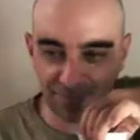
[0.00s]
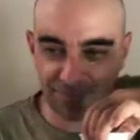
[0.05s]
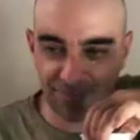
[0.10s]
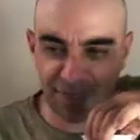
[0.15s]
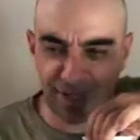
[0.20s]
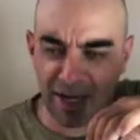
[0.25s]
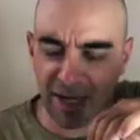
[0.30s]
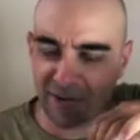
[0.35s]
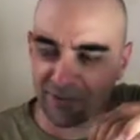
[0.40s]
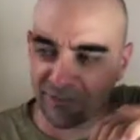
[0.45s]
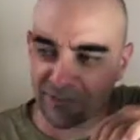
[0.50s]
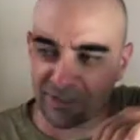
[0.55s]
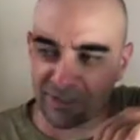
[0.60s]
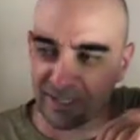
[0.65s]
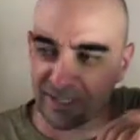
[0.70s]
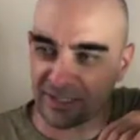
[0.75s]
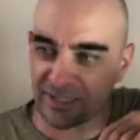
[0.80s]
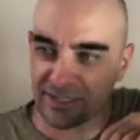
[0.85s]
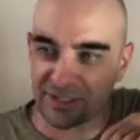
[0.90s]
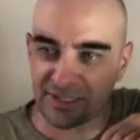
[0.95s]
The
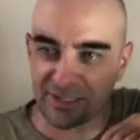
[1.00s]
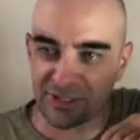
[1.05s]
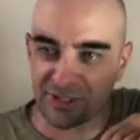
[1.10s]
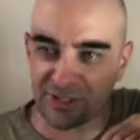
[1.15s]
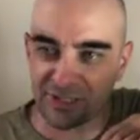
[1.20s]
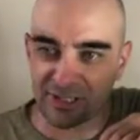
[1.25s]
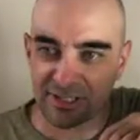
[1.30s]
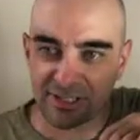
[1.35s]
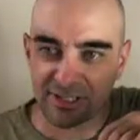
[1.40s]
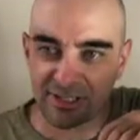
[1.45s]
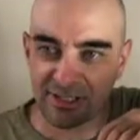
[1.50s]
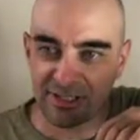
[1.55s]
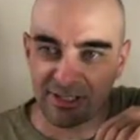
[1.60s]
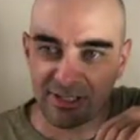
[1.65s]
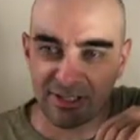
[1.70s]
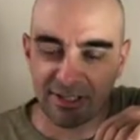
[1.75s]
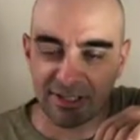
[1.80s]
aftertaste is just